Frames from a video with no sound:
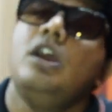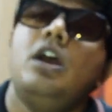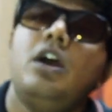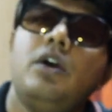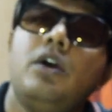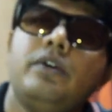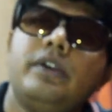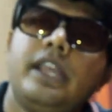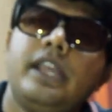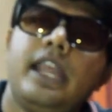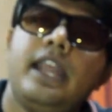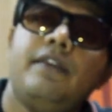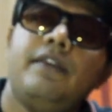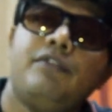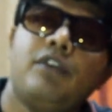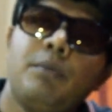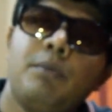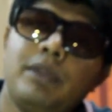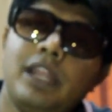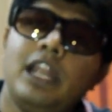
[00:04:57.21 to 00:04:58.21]
okay,
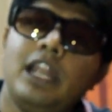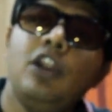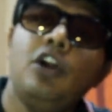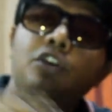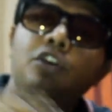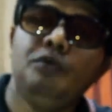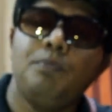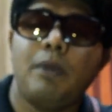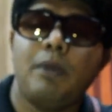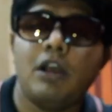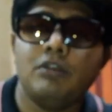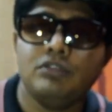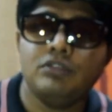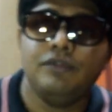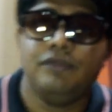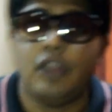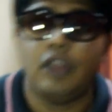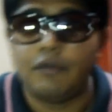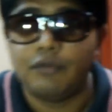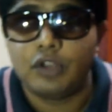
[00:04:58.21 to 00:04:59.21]
from kilo to pounds
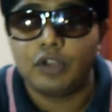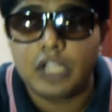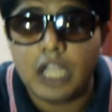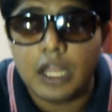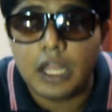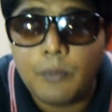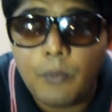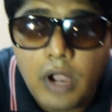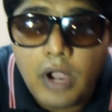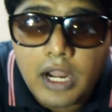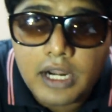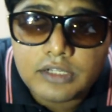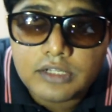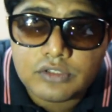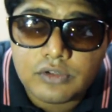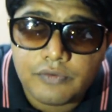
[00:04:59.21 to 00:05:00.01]
if you have to convert.